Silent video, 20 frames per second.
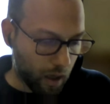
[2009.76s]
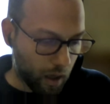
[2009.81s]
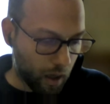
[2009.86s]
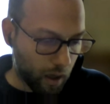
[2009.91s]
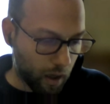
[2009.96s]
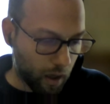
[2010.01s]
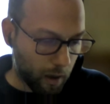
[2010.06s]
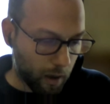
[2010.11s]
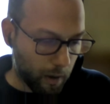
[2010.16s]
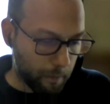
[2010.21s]

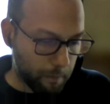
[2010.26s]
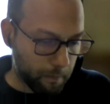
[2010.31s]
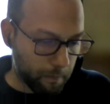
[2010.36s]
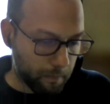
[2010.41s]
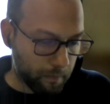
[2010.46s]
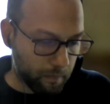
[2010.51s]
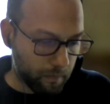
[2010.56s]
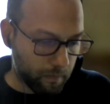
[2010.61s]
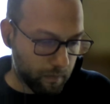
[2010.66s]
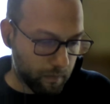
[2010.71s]

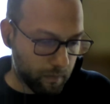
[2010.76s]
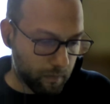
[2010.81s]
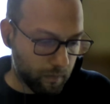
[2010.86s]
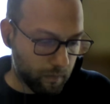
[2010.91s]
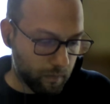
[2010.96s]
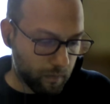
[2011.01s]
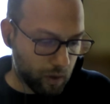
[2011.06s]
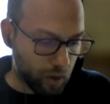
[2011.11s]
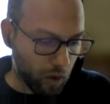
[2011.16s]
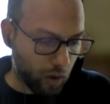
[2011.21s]

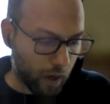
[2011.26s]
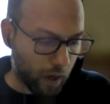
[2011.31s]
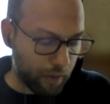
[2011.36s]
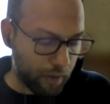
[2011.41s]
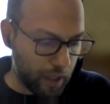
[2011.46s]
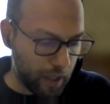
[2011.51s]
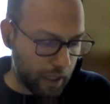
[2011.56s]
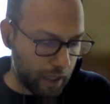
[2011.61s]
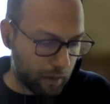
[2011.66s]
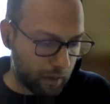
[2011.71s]
So
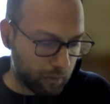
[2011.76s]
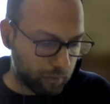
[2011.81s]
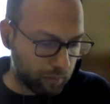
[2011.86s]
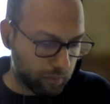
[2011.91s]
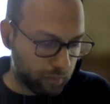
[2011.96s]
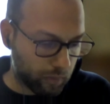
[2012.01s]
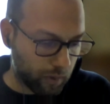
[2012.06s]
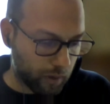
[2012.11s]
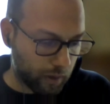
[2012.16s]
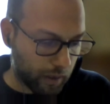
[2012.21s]
I think
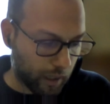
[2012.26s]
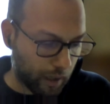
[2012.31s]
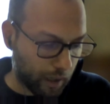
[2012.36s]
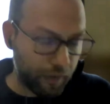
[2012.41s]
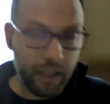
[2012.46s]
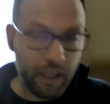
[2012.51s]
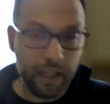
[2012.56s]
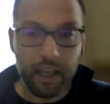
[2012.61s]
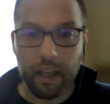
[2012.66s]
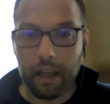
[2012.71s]

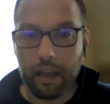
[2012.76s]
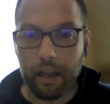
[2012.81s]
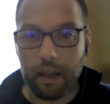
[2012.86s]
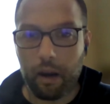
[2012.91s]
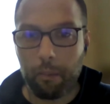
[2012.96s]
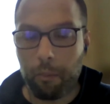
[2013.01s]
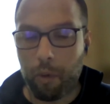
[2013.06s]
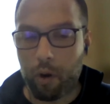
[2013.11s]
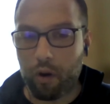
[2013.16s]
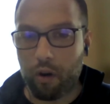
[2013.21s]

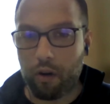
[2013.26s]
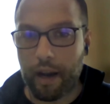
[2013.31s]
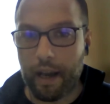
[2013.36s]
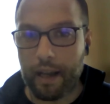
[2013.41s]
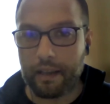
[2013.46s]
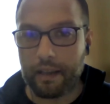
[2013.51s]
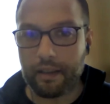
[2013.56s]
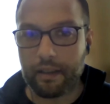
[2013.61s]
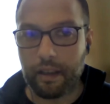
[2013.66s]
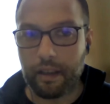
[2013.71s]
more or
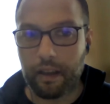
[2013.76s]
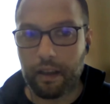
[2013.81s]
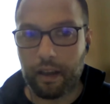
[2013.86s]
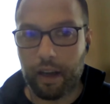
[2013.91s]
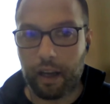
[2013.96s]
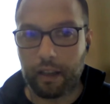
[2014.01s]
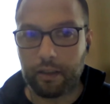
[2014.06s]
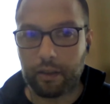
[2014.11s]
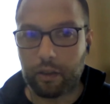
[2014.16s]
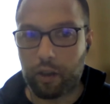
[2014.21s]
less
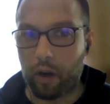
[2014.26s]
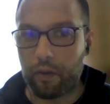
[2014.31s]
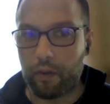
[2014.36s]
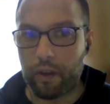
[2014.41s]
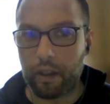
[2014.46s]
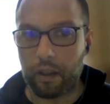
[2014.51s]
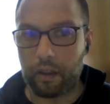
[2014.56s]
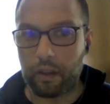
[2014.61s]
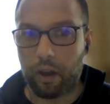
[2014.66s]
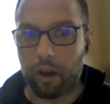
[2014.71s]
I
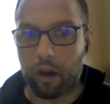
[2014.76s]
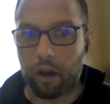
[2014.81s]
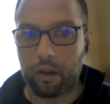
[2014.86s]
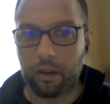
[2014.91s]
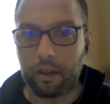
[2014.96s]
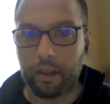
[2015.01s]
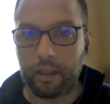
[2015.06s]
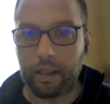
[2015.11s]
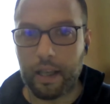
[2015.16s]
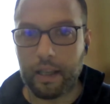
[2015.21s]
covered it
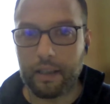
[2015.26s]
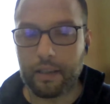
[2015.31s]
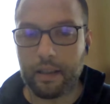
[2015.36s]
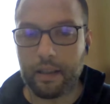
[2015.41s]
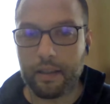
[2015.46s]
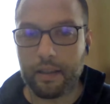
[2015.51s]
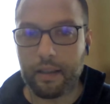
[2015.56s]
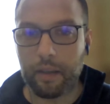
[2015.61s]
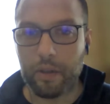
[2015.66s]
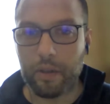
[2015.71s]
all. In
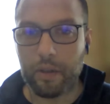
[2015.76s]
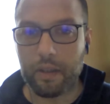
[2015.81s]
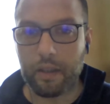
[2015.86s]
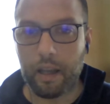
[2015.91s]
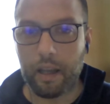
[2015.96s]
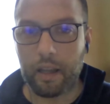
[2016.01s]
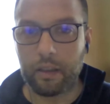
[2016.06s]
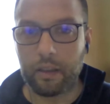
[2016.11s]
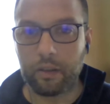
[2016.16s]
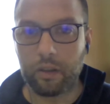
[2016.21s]
essence,
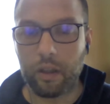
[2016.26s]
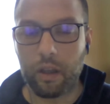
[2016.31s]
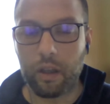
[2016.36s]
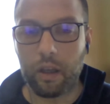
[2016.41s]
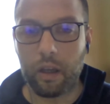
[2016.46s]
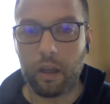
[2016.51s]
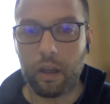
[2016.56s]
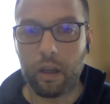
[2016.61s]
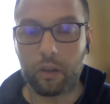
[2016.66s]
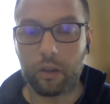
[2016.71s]

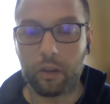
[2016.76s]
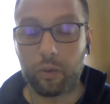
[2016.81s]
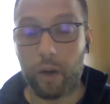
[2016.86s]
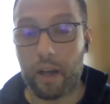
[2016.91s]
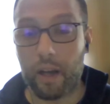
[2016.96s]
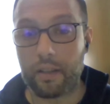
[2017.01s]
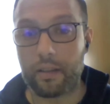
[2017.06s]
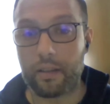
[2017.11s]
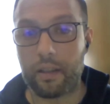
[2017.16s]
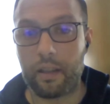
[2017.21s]
CyberStand to
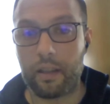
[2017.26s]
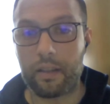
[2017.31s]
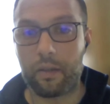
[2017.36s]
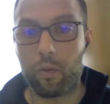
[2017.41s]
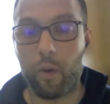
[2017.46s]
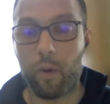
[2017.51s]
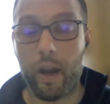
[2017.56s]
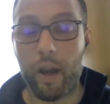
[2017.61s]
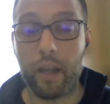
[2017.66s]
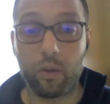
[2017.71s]
us is a
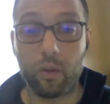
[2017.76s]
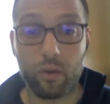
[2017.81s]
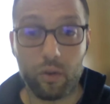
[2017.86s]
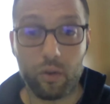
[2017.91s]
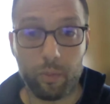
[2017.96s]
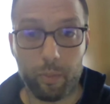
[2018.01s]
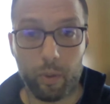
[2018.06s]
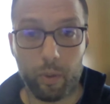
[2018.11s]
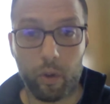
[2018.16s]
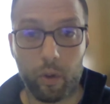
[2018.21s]
way to
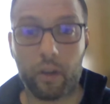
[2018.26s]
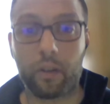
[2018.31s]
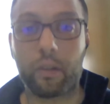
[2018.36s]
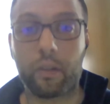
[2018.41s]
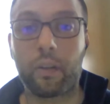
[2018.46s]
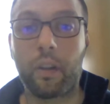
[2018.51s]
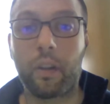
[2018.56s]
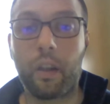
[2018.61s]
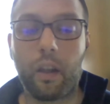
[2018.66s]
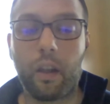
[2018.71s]

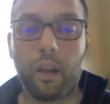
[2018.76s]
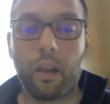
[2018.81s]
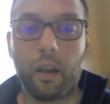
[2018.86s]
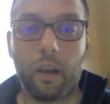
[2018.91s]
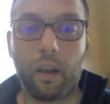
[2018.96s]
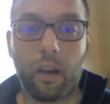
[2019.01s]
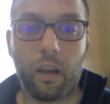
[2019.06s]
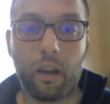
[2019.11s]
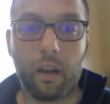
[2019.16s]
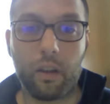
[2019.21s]
support
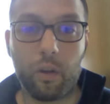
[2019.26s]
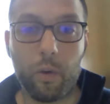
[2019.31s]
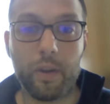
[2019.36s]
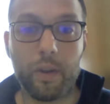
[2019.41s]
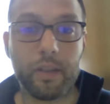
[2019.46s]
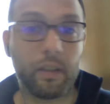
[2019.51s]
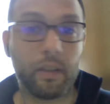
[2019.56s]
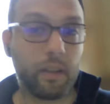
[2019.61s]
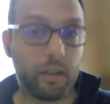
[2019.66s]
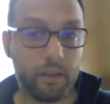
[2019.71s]

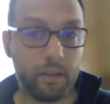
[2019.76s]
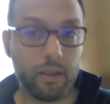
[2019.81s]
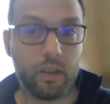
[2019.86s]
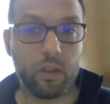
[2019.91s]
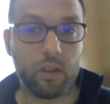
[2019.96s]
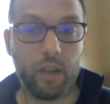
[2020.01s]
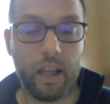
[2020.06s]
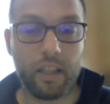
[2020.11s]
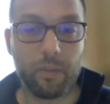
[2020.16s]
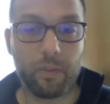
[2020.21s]
US
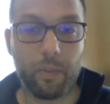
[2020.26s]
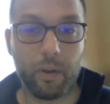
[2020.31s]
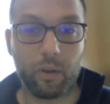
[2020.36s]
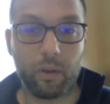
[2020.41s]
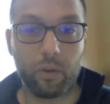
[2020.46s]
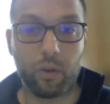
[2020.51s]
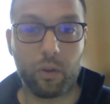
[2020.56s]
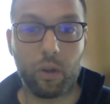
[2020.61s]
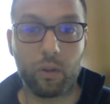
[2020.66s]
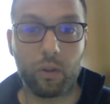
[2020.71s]
standardization
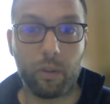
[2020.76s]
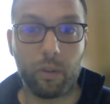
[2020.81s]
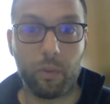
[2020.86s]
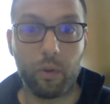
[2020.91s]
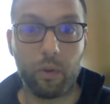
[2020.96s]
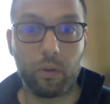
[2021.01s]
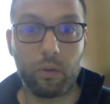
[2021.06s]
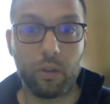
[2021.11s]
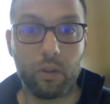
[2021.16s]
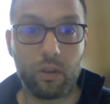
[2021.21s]
expert to
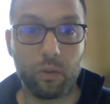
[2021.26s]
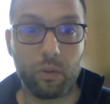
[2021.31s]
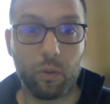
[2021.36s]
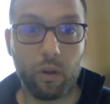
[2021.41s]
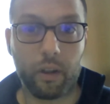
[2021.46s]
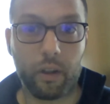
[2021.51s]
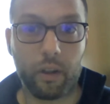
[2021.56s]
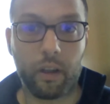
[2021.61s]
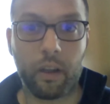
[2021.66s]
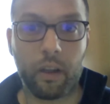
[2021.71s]
contribute to this
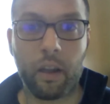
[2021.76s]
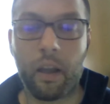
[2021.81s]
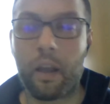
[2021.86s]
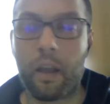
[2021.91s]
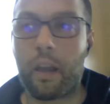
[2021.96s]
work.